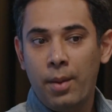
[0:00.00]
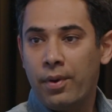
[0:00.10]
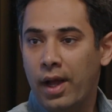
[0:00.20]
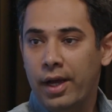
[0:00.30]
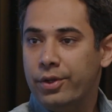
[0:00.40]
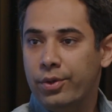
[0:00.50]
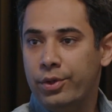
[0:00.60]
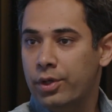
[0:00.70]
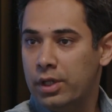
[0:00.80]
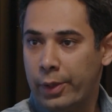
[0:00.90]
Prior to
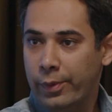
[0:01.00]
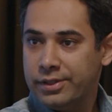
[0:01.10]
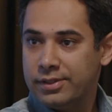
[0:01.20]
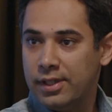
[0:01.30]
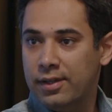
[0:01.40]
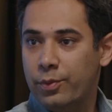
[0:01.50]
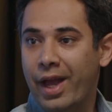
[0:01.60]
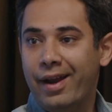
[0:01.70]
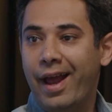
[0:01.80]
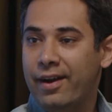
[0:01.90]
neural networks, uh,
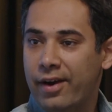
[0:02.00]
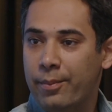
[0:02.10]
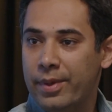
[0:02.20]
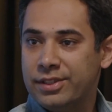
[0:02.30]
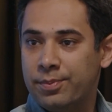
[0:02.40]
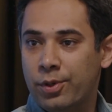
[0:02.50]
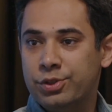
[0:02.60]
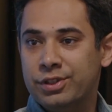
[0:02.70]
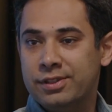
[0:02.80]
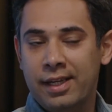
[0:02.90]
we had n-gram-based
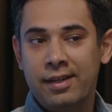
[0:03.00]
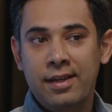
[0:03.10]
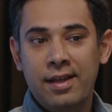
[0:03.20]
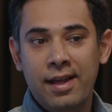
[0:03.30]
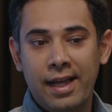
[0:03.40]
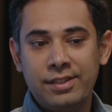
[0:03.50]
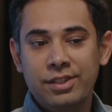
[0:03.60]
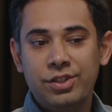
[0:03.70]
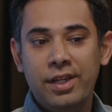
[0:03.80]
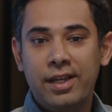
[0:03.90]
approaches that
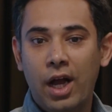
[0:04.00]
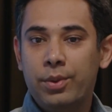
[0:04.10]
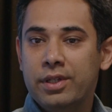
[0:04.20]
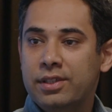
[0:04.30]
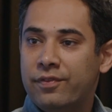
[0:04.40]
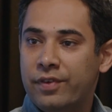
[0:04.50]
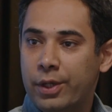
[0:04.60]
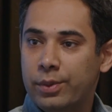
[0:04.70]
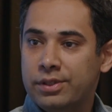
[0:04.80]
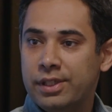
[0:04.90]
essentially counted the
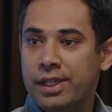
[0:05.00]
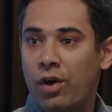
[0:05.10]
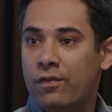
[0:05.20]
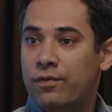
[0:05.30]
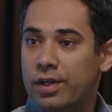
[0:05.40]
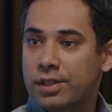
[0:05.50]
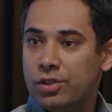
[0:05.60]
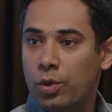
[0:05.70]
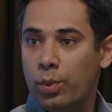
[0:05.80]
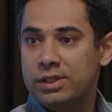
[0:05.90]
frequency of
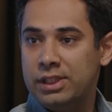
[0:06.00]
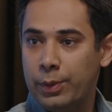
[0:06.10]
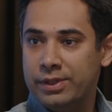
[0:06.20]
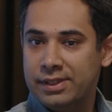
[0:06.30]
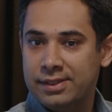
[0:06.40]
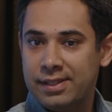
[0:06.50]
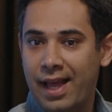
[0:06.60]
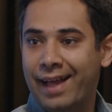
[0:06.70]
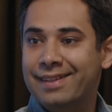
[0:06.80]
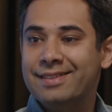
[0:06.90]
words or word sequences,
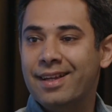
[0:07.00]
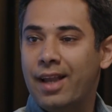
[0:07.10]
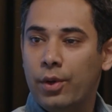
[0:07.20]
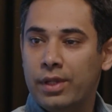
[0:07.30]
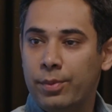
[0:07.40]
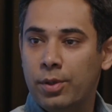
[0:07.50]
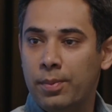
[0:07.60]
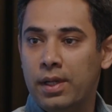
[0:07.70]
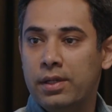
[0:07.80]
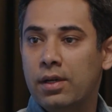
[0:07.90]
and this allowed them to
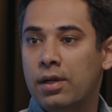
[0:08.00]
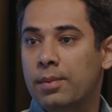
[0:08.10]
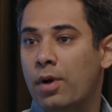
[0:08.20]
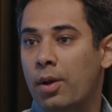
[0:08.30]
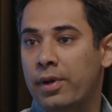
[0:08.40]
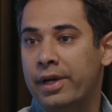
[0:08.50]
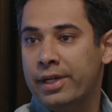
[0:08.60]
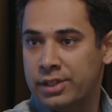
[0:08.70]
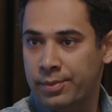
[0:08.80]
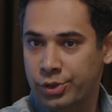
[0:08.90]
build a probability
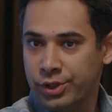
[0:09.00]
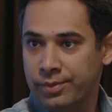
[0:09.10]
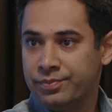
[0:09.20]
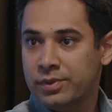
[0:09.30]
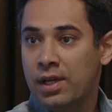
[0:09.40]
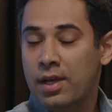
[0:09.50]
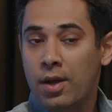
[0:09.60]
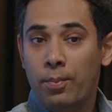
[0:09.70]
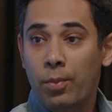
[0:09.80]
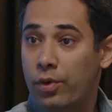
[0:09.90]
distribution.
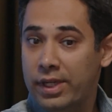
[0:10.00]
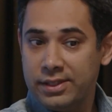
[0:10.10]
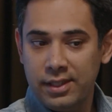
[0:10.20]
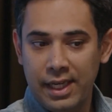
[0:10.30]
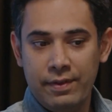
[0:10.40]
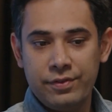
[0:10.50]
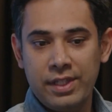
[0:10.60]
More recently, we've